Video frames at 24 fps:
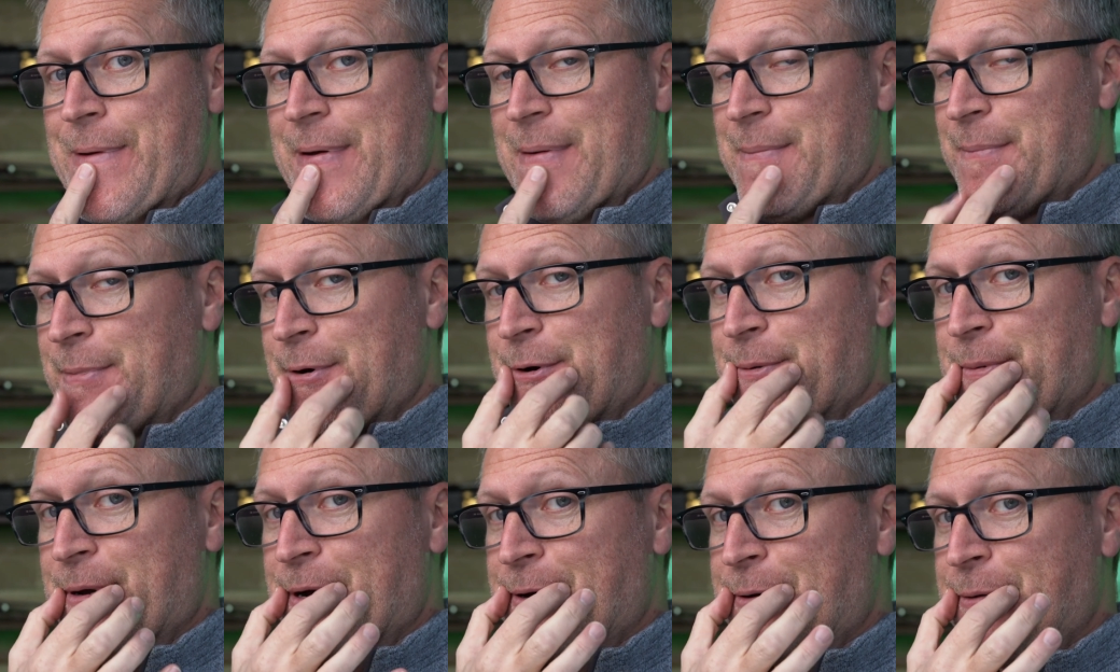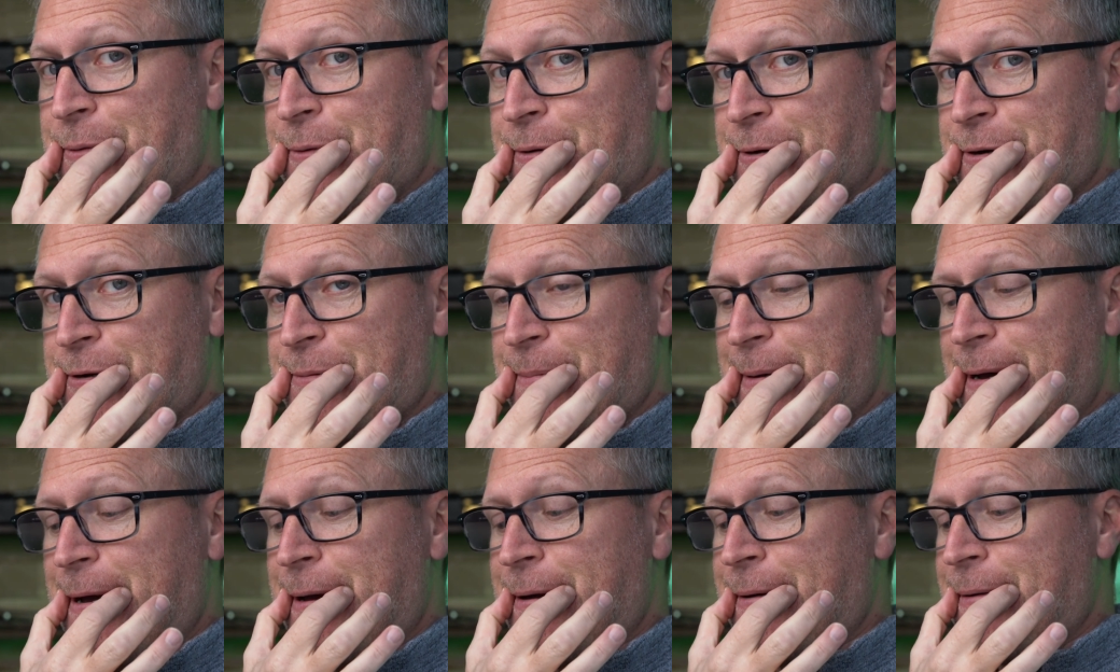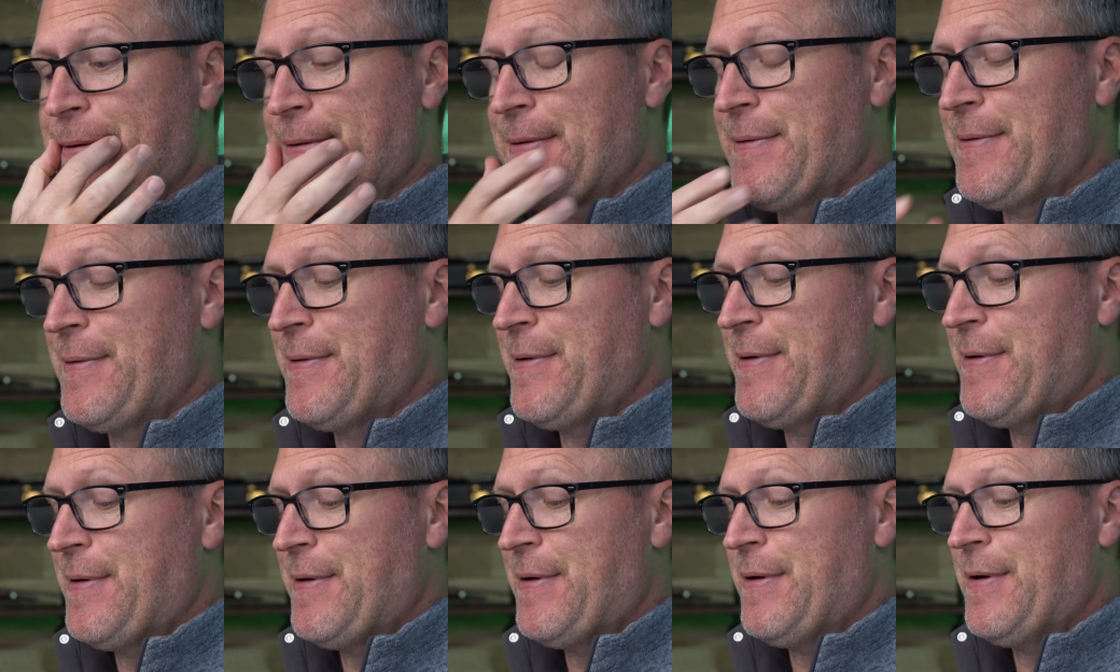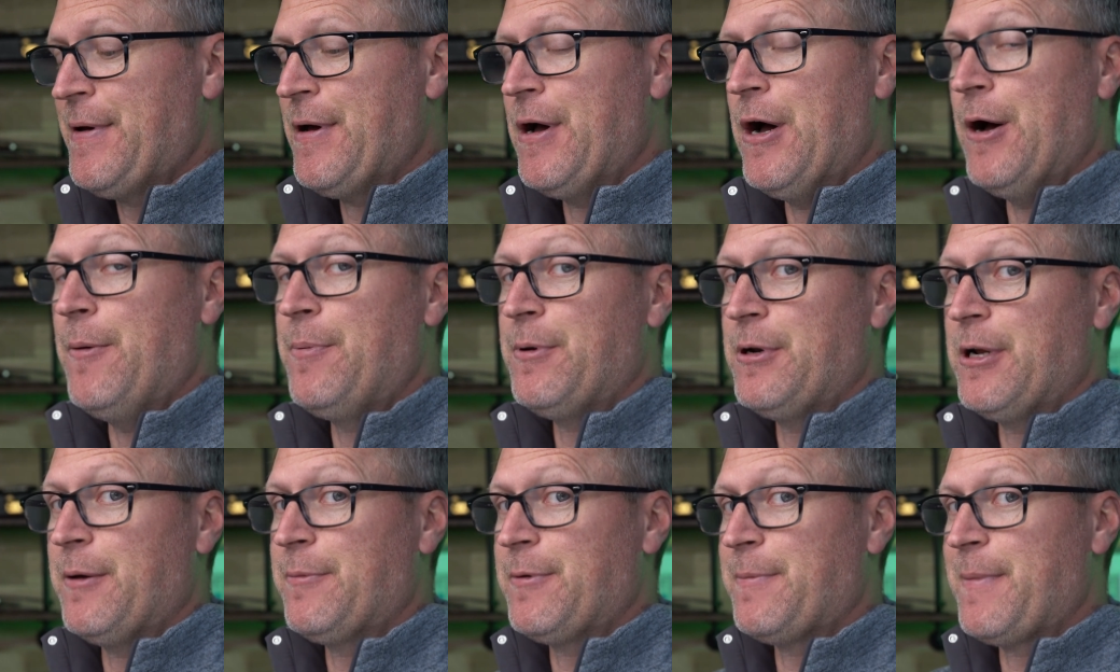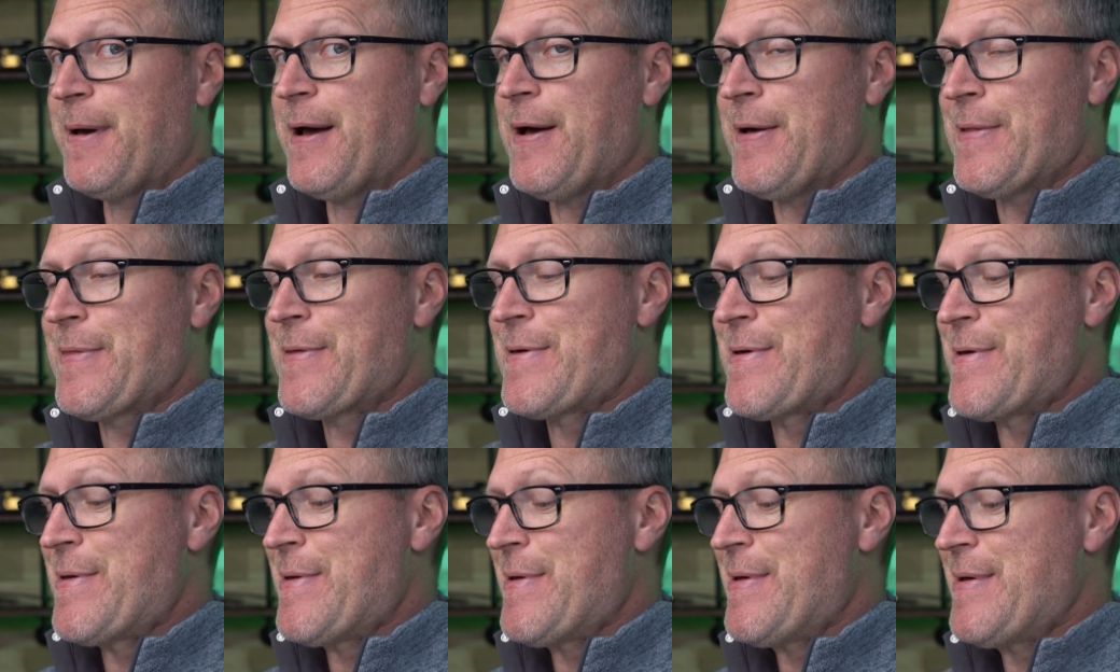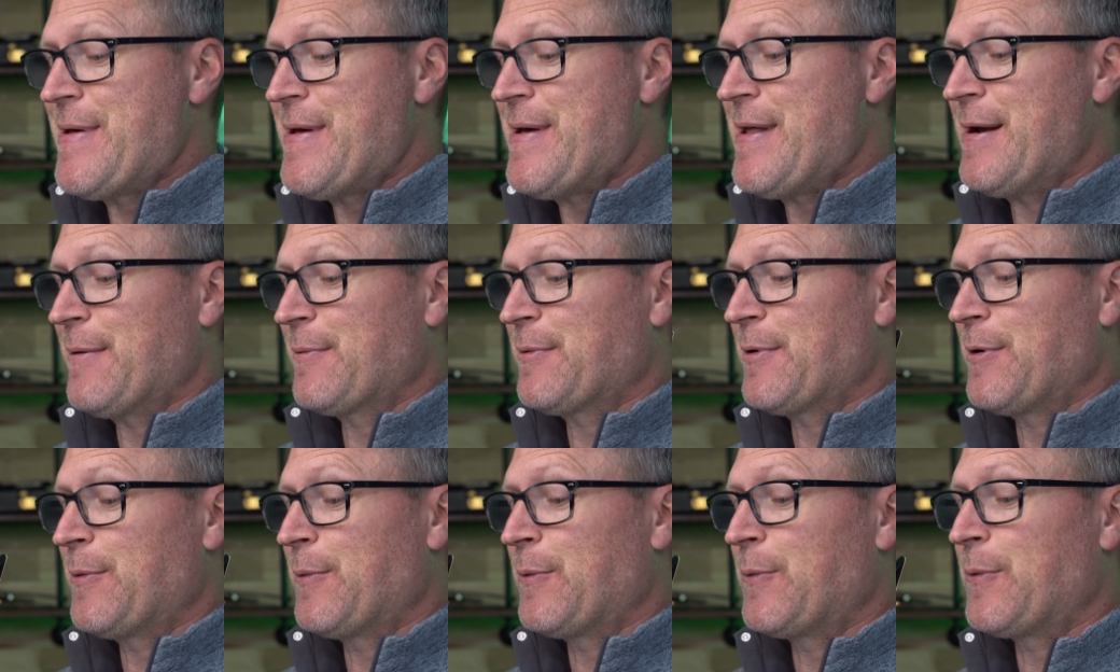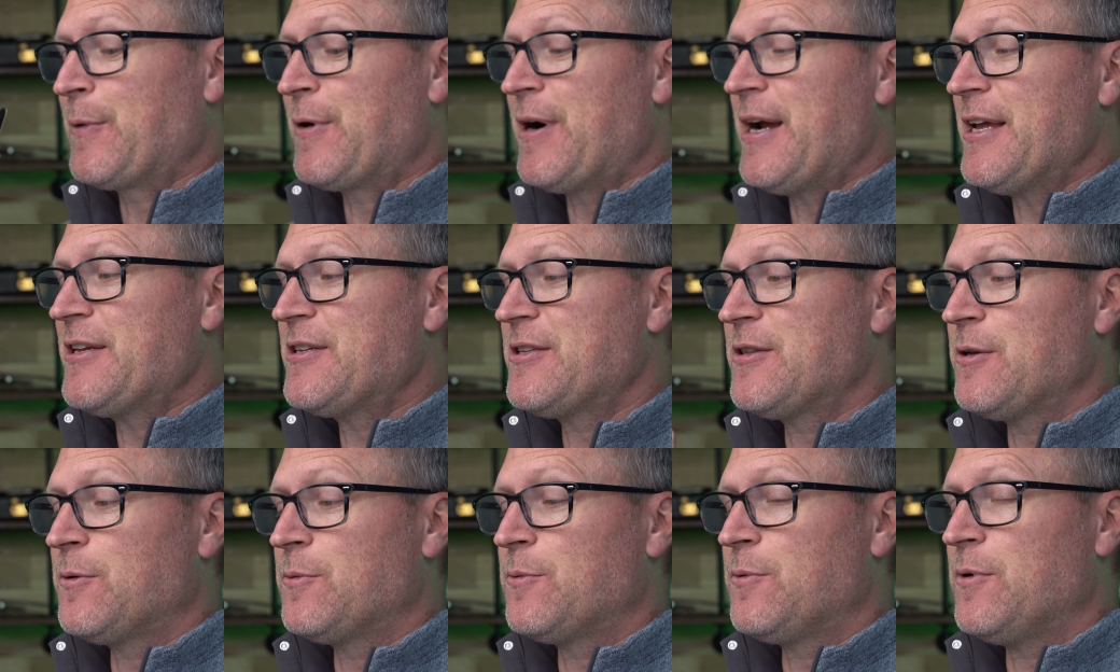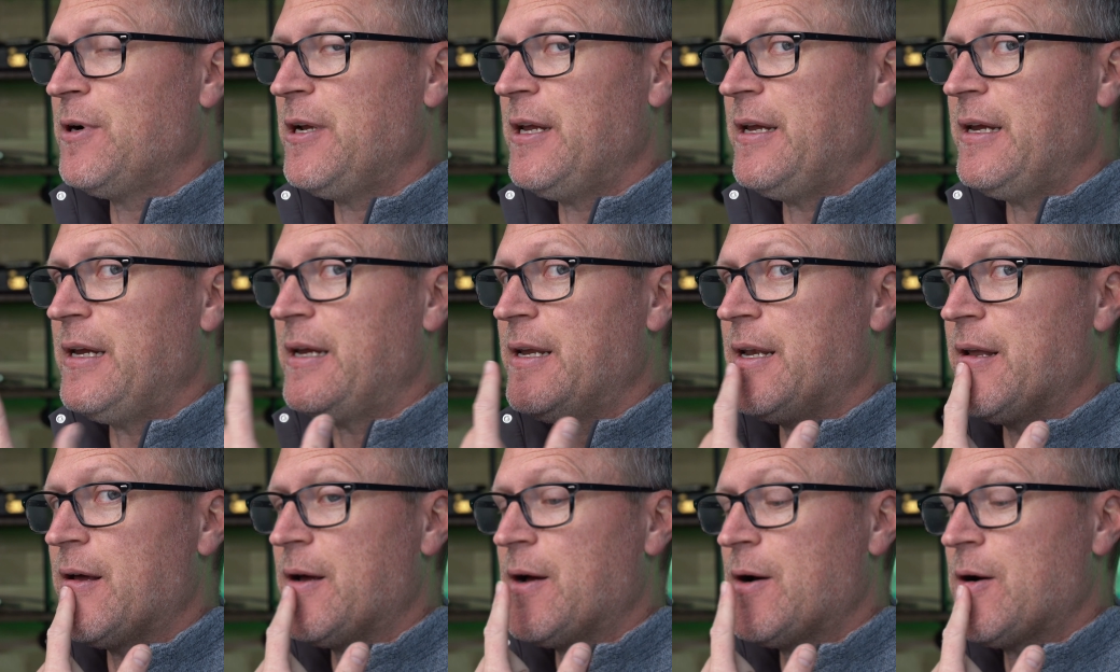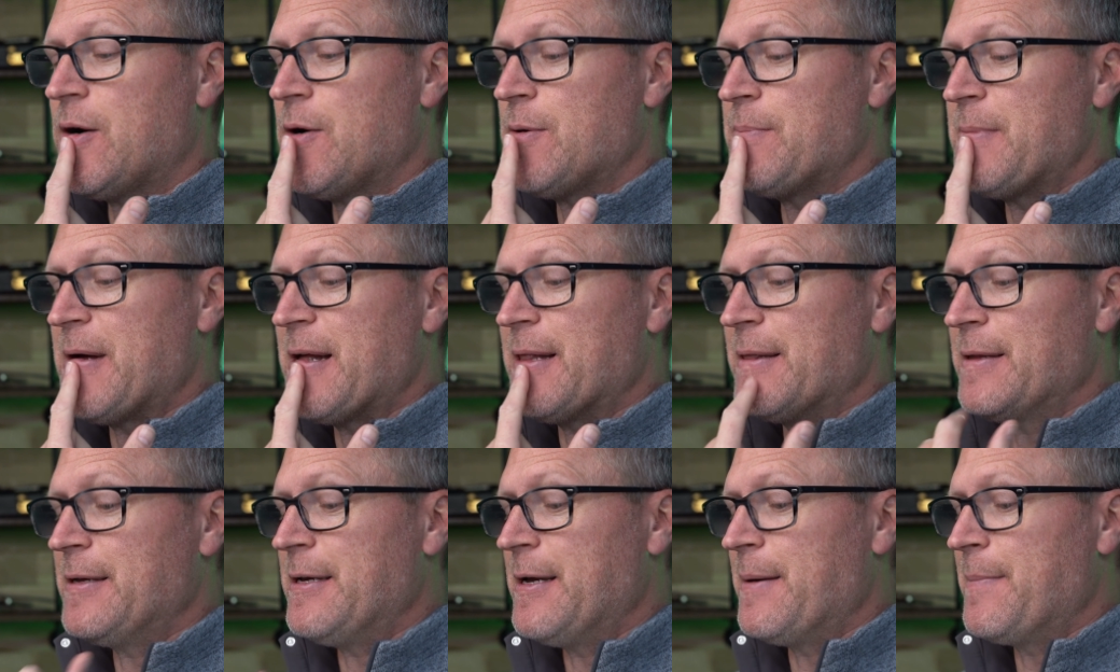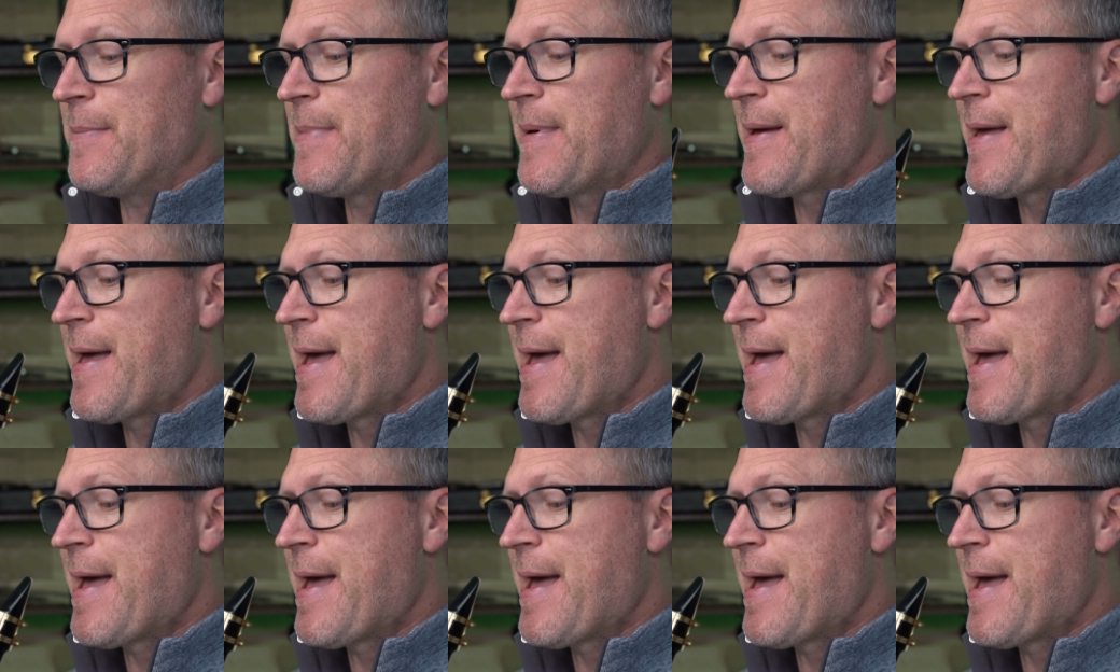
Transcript: pull my corners back, open up the mouth, and I'm going to rest the reed on my lip.